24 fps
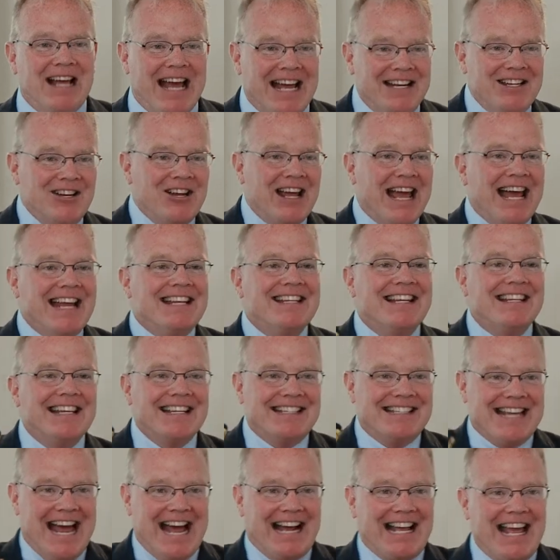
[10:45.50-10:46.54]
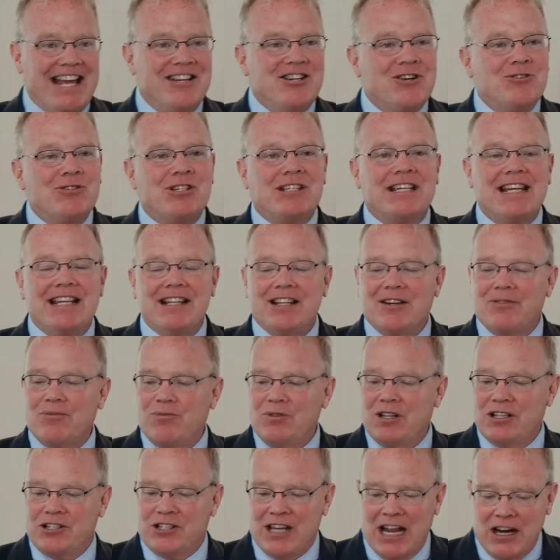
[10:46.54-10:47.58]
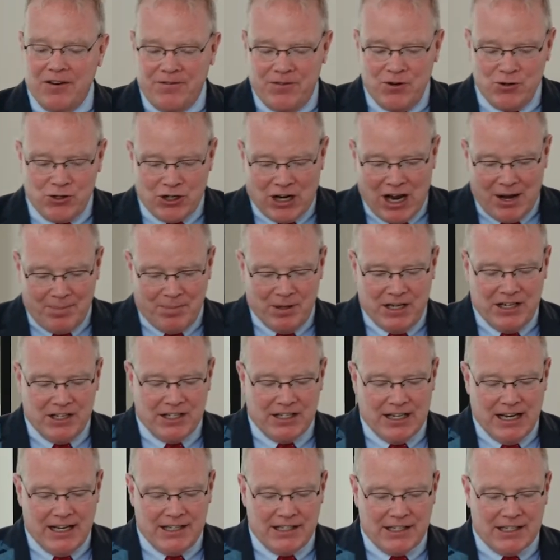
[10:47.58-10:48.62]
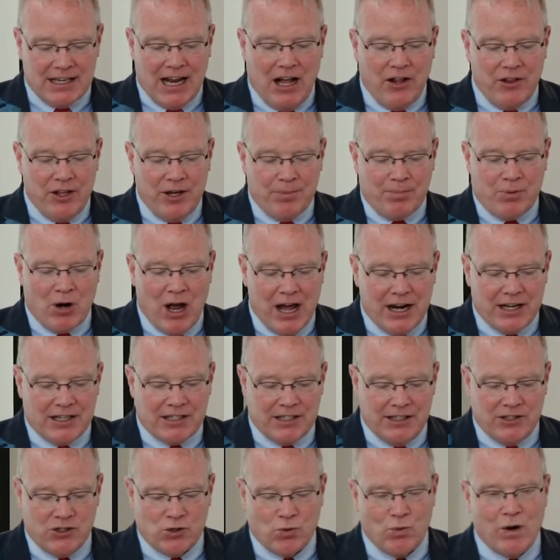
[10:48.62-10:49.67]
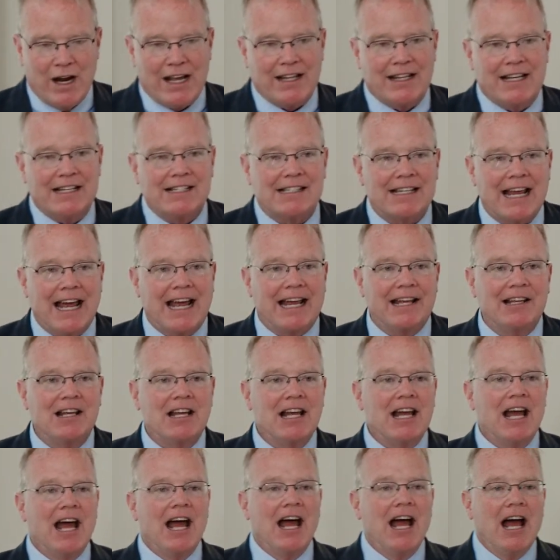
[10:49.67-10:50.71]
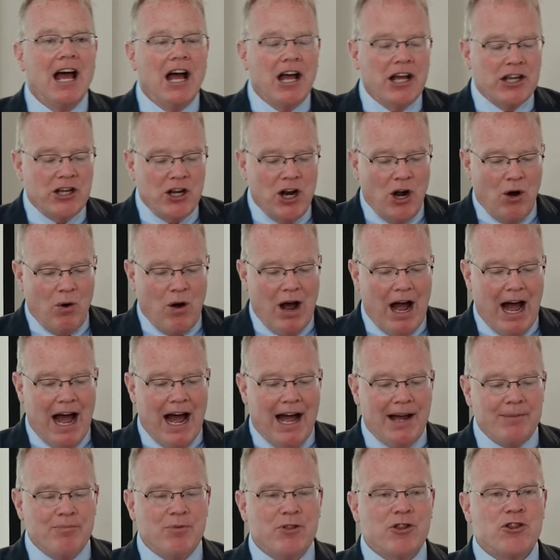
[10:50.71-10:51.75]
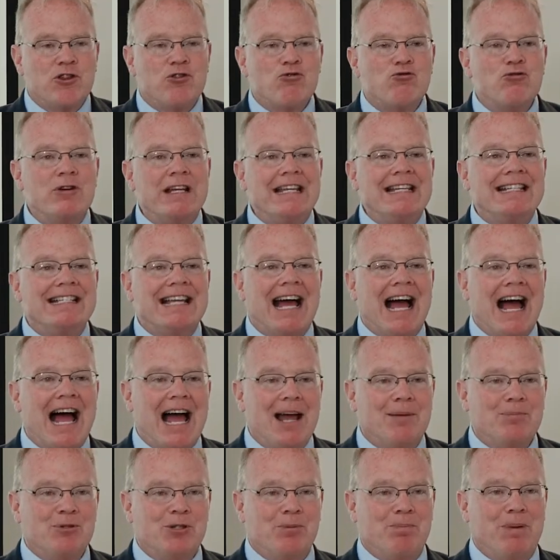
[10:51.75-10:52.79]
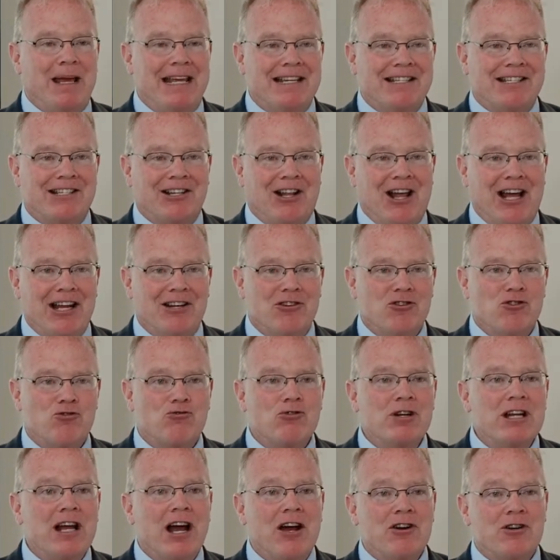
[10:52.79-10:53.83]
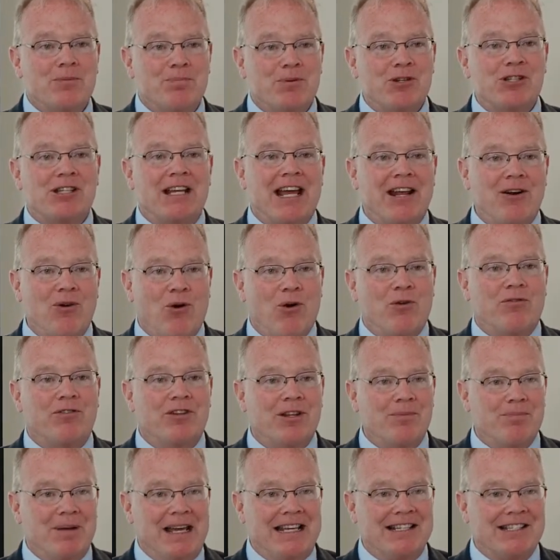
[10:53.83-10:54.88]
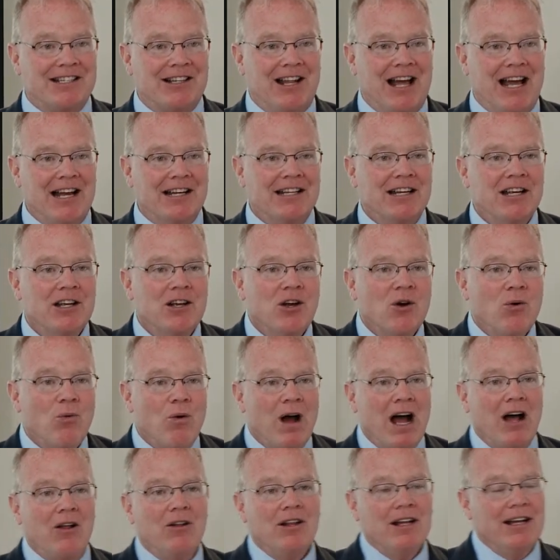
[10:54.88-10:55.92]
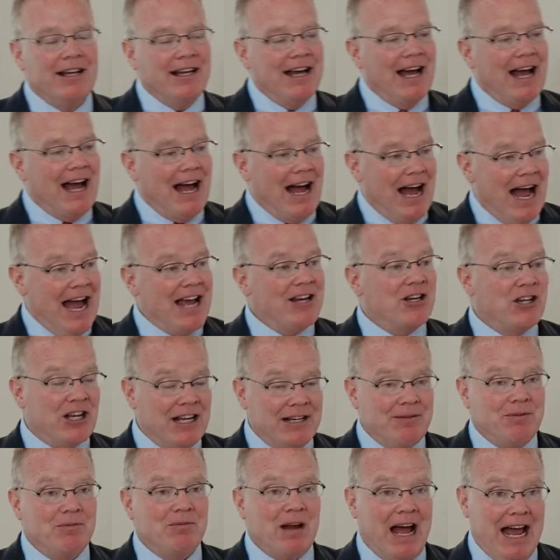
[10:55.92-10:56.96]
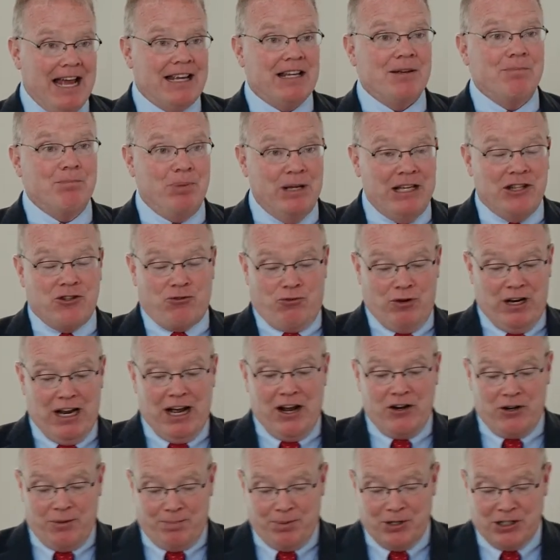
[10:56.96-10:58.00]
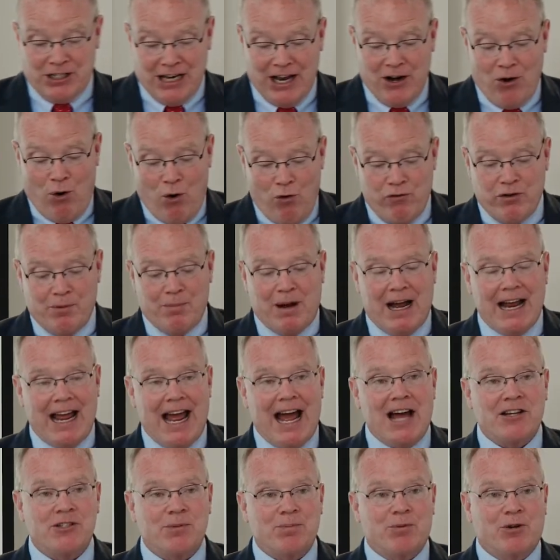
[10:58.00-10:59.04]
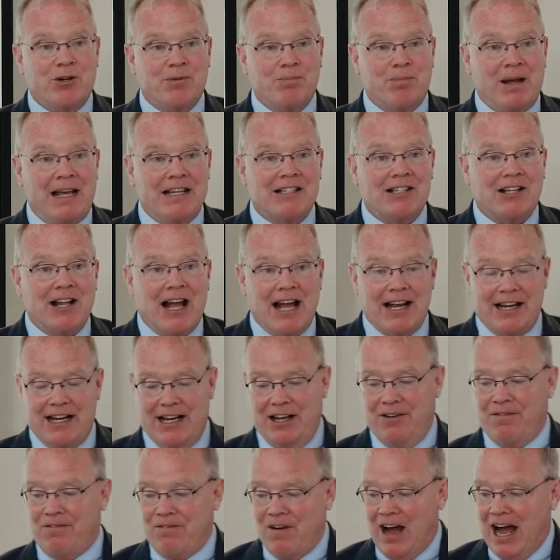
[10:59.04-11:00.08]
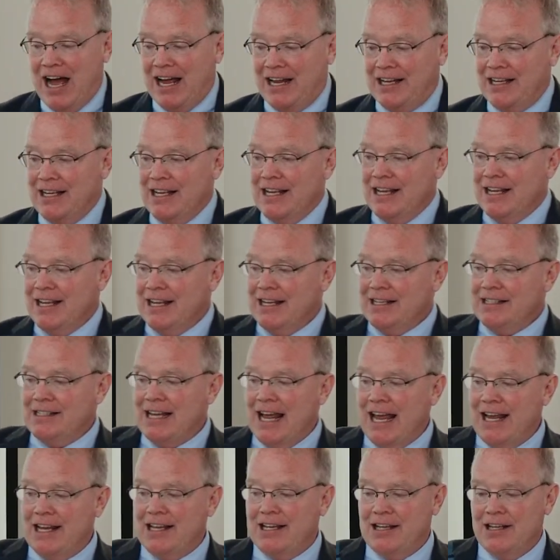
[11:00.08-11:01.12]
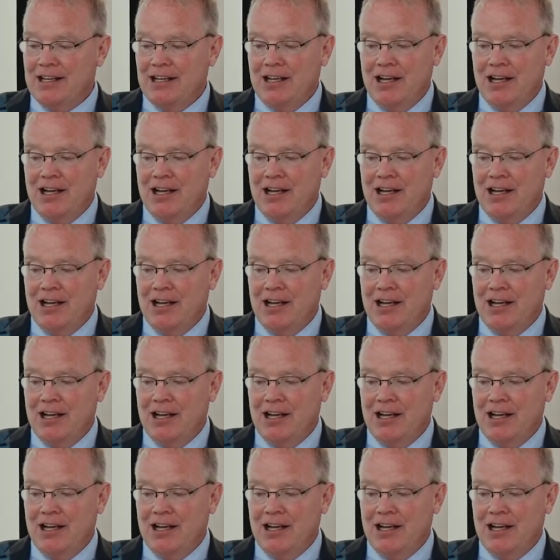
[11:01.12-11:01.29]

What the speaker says: And exactly. And you see the centrifuge companies, they sell their products this way. They say, you know, I'm 3 times baseline, 300% over the baseline. Well, I can be 300% over my aspirate baseline if I take,